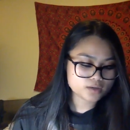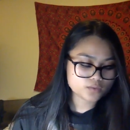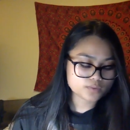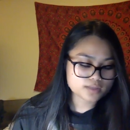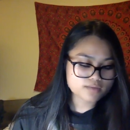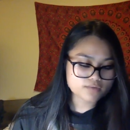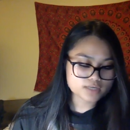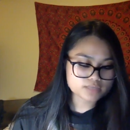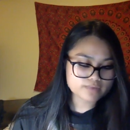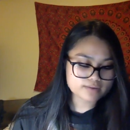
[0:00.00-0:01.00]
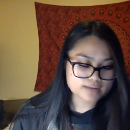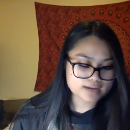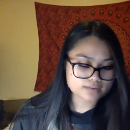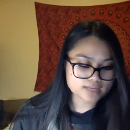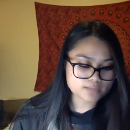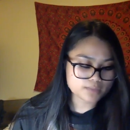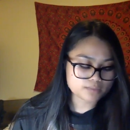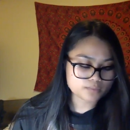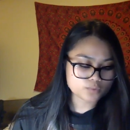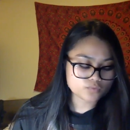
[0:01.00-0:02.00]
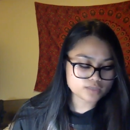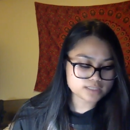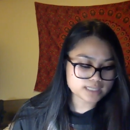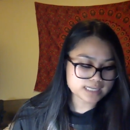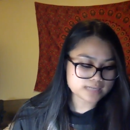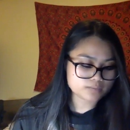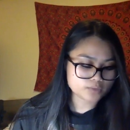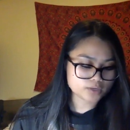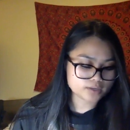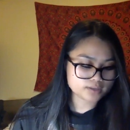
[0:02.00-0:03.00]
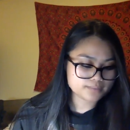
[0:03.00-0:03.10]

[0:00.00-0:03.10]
When they first found out they'd been moving to Edinburgh,